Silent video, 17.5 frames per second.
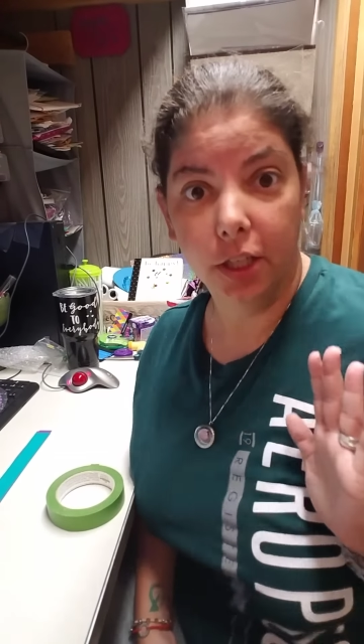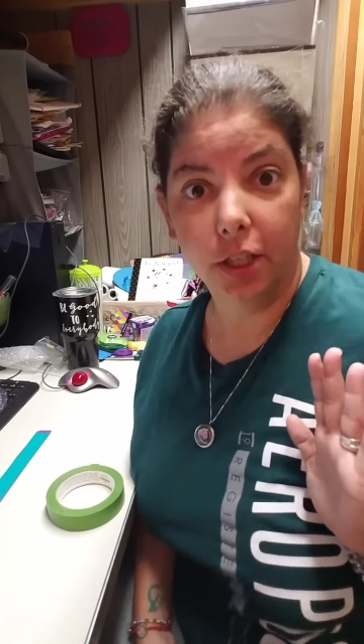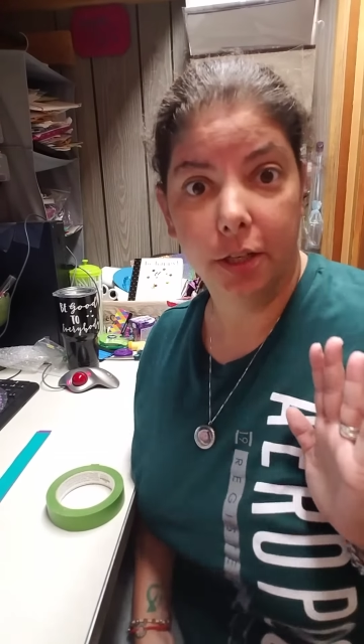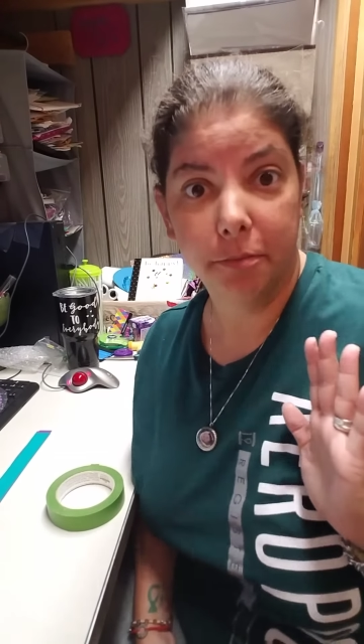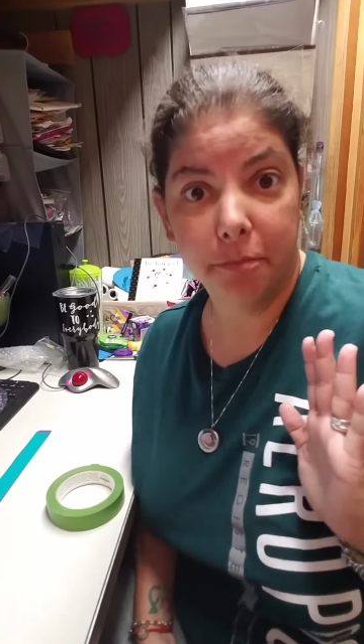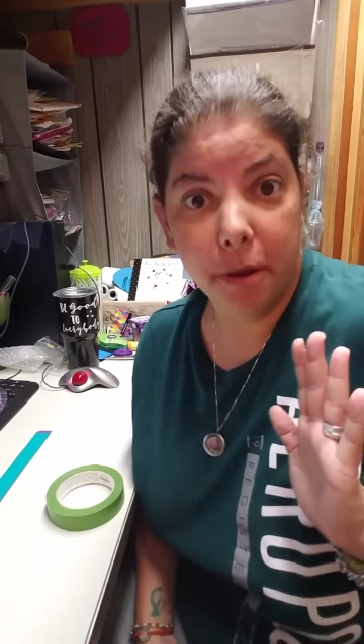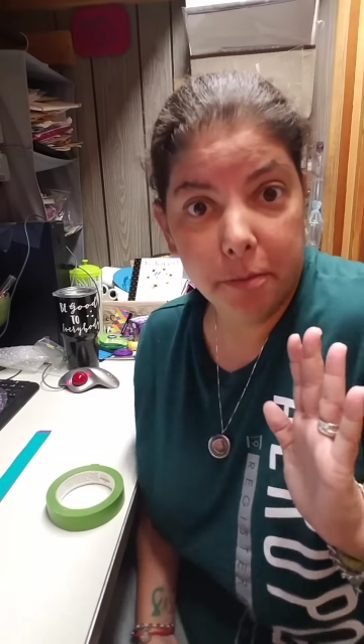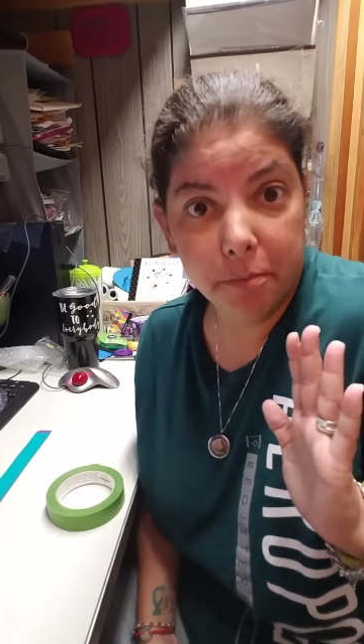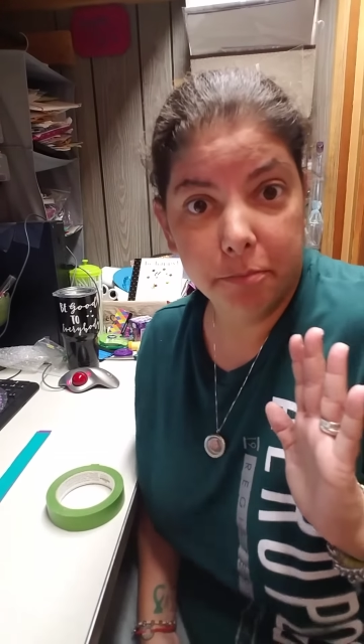in the
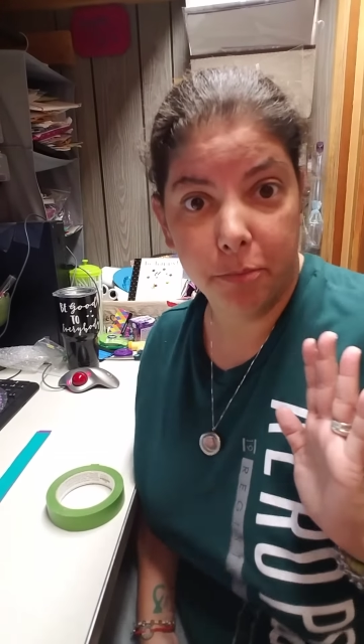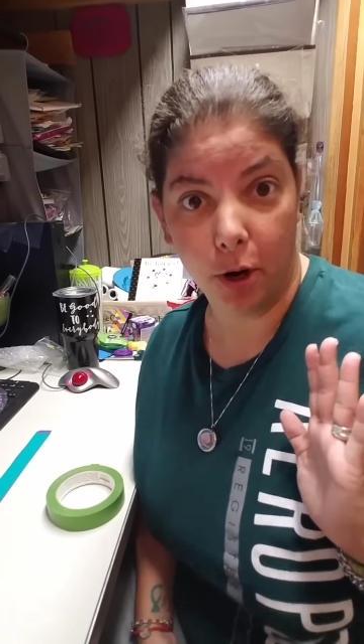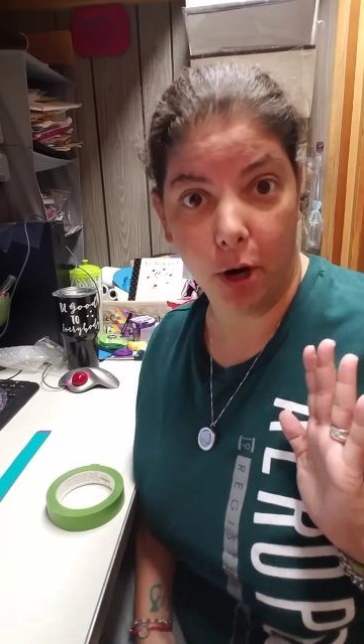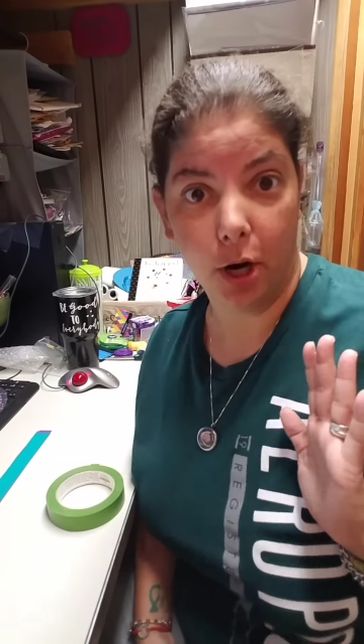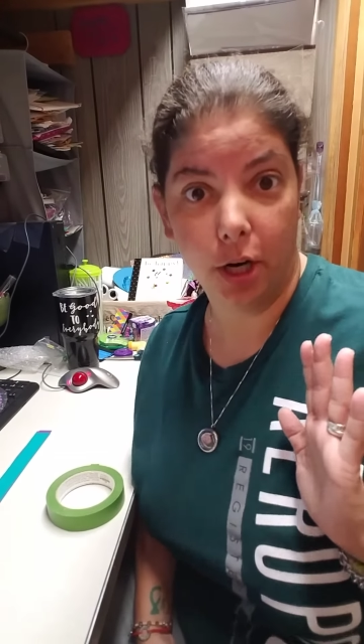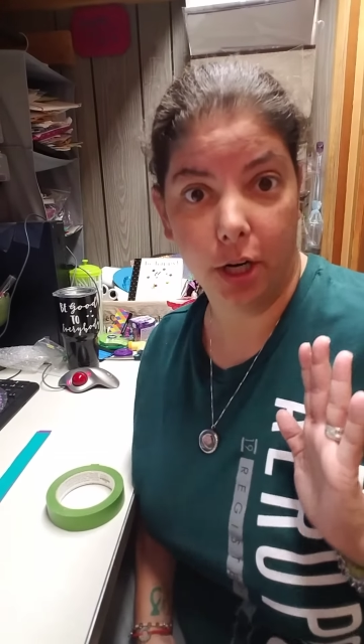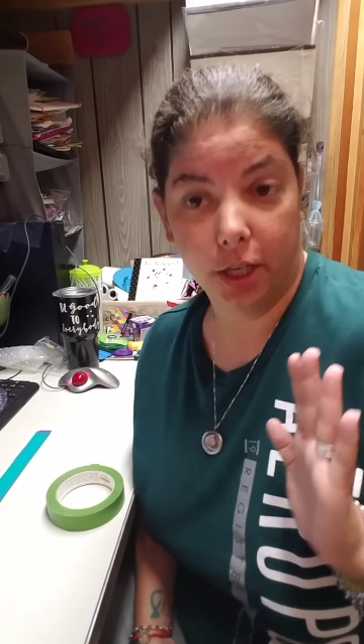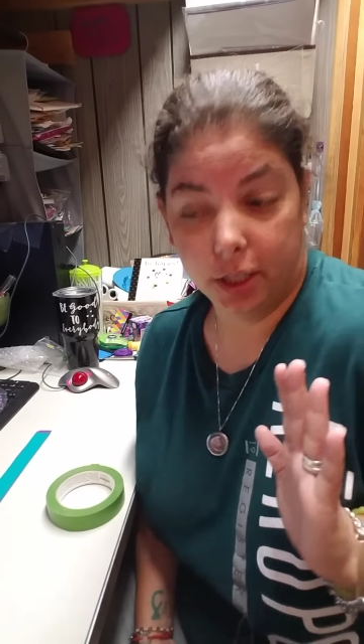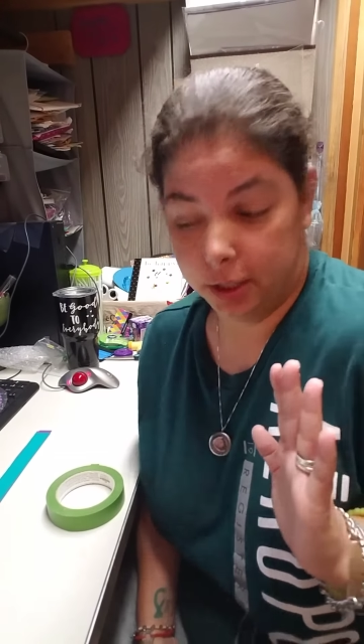
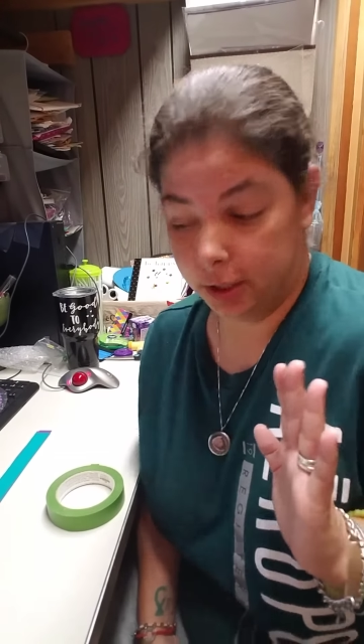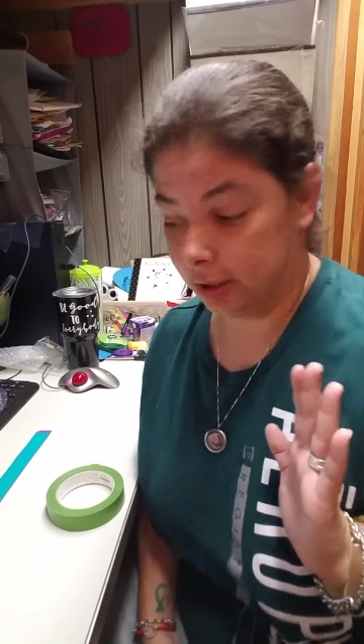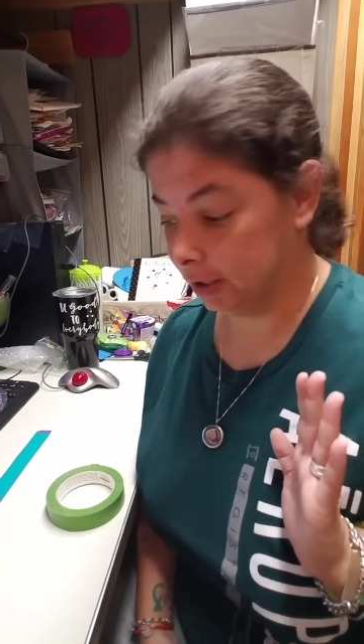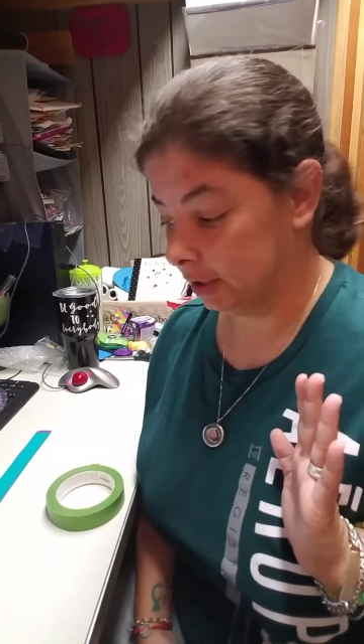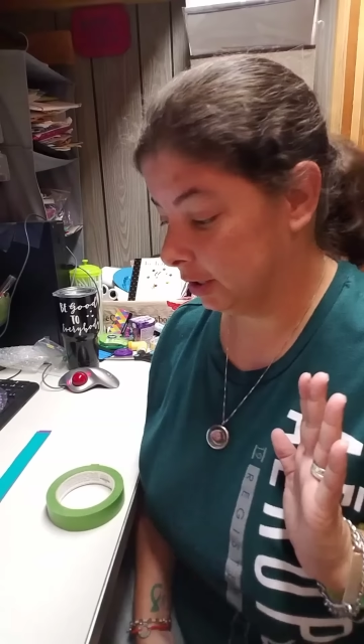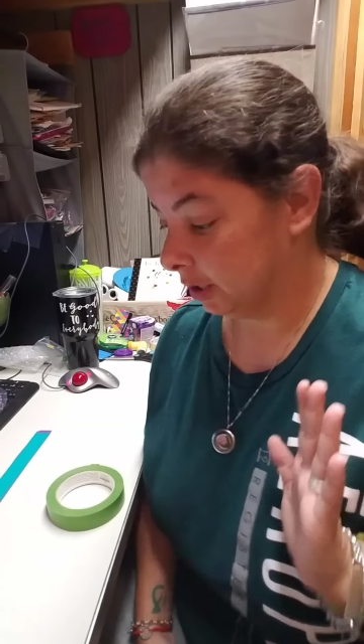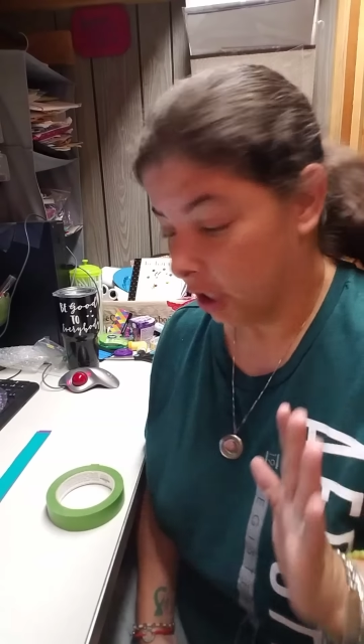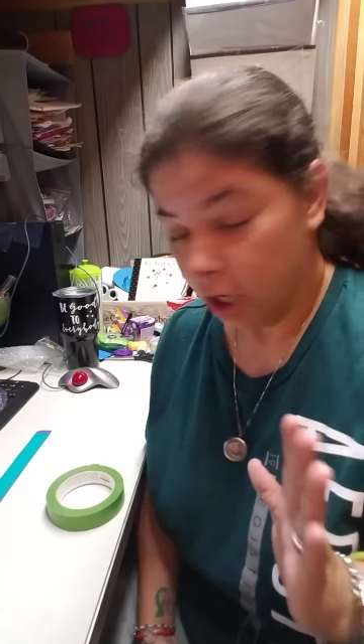membrane.